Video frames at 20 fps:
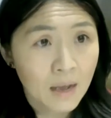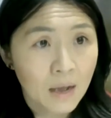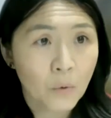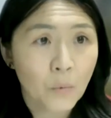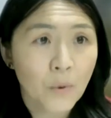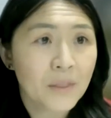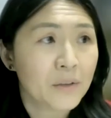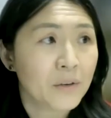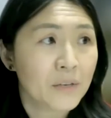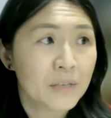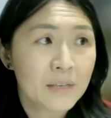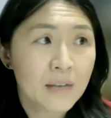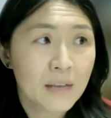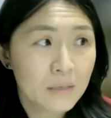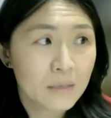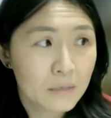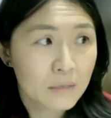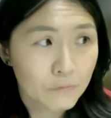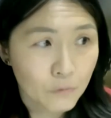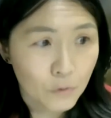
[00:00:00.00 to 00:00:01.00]
whether it
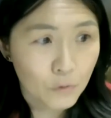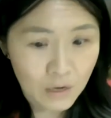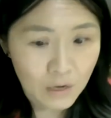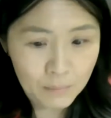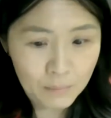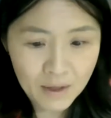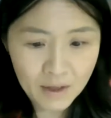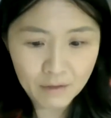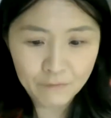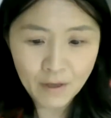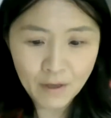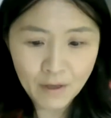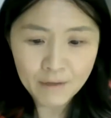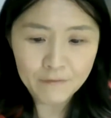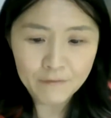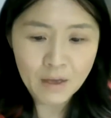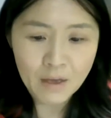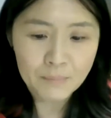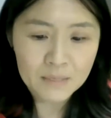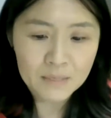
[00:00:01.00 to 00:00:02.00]
takes the form of
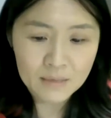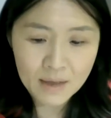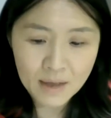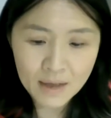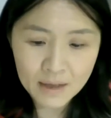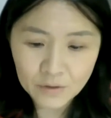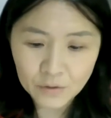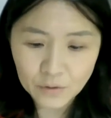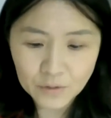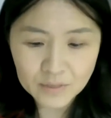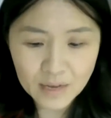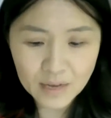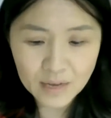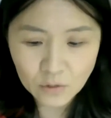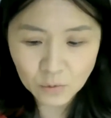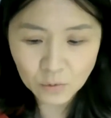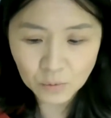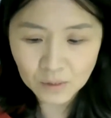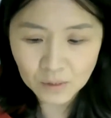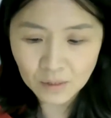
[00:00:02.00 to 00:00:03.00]
femicide or
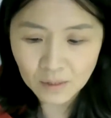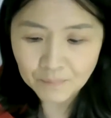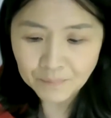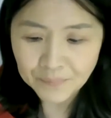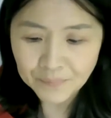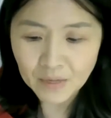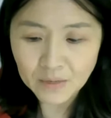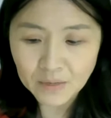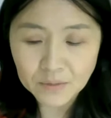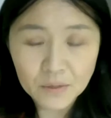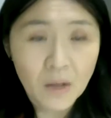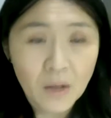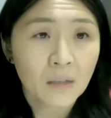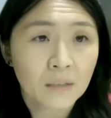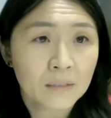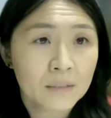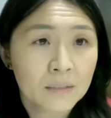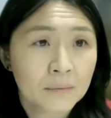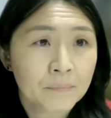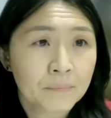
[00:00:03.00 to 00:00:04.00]
sexual assault.